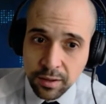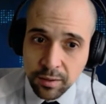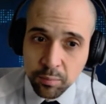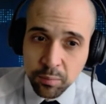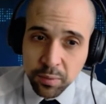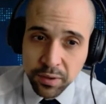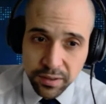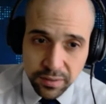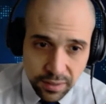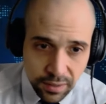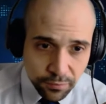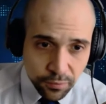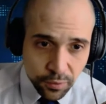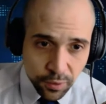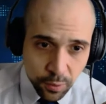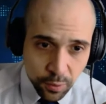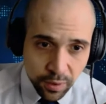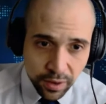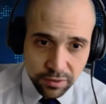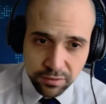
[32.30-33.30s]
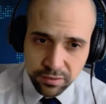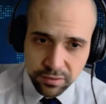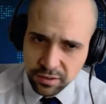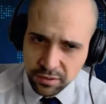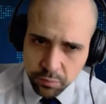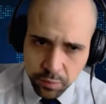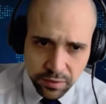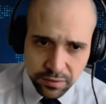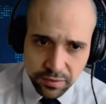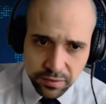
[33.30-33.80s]
but a different question,
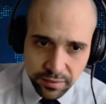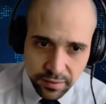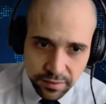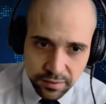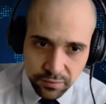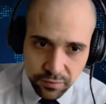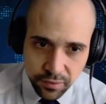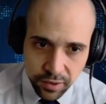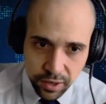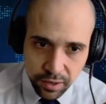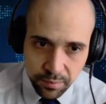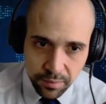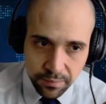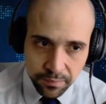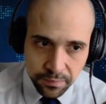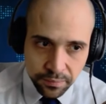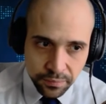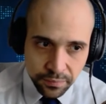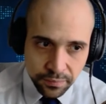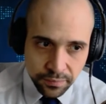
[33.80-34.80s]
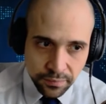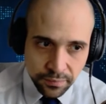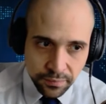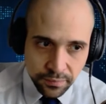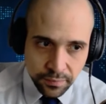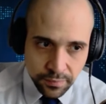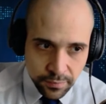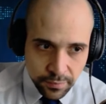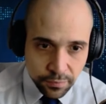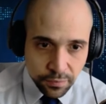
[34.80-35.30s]
especially in this environment,
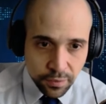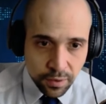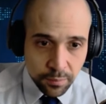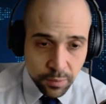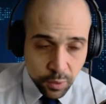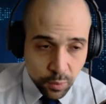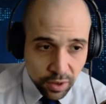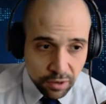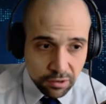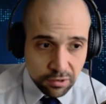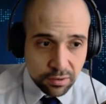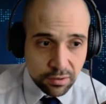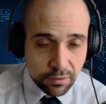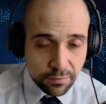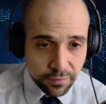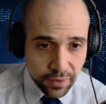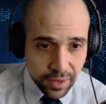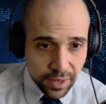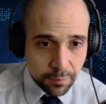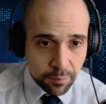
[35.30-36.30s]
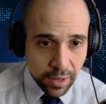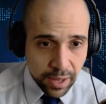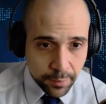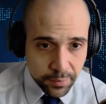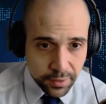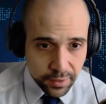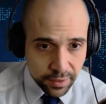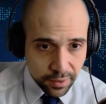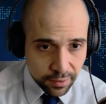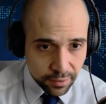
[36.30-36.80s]
from the question of fan
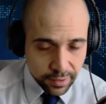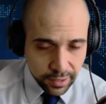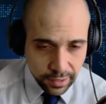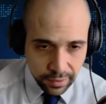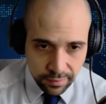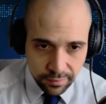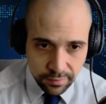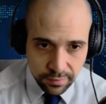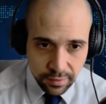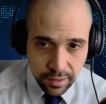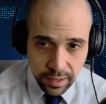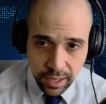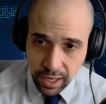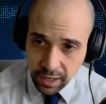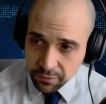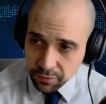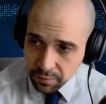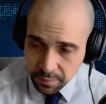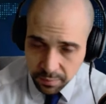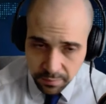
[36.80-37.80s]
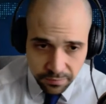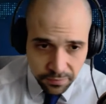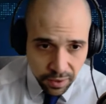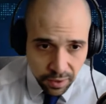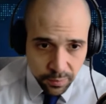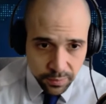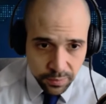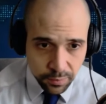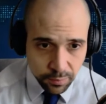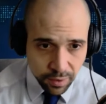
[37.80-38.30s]
popularity. And if you've been
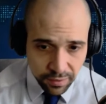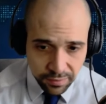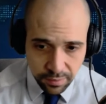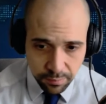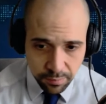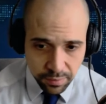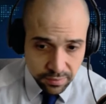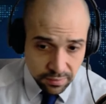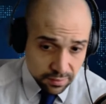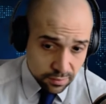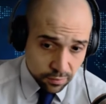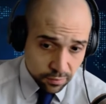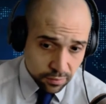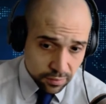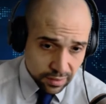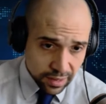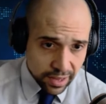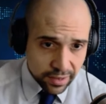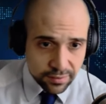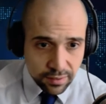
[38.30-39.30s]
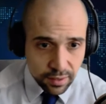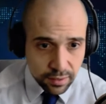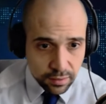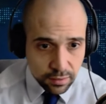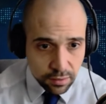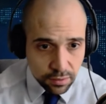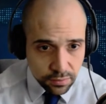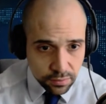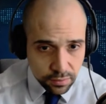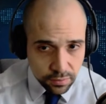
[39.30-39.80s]
following the wrestling business over the last 10
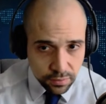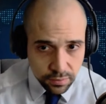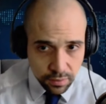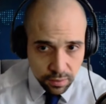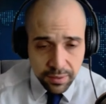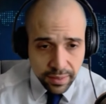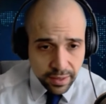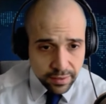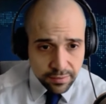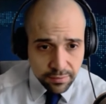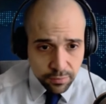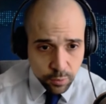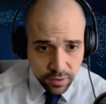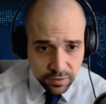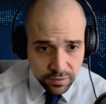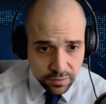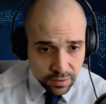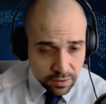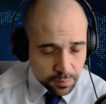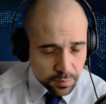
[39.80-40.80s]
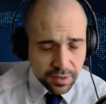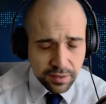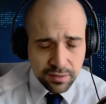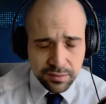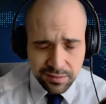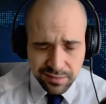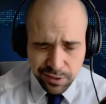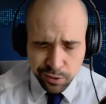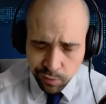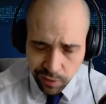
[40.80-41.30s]
years or so, that's a question that's been
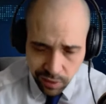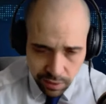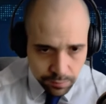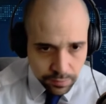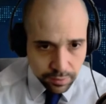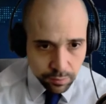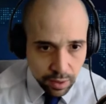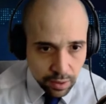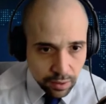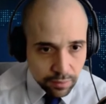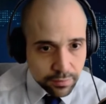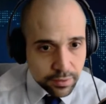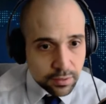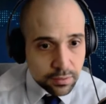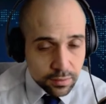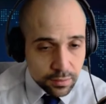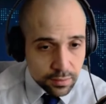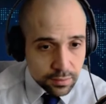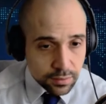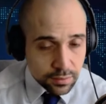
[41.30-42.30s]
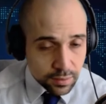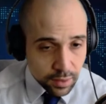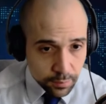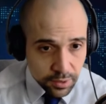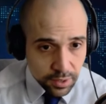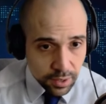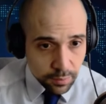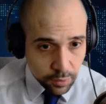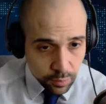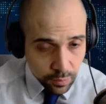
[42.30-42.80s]
incredibly relevant to
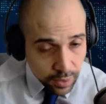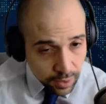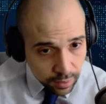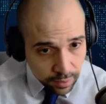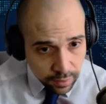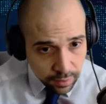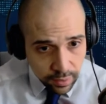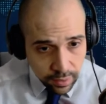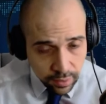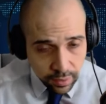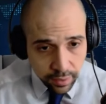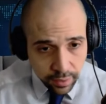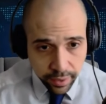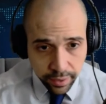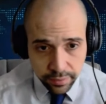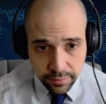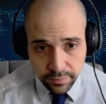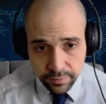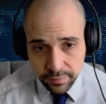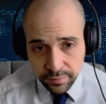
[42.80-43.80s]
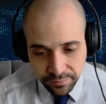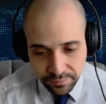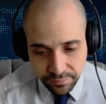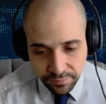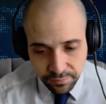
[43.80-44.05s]
WWE as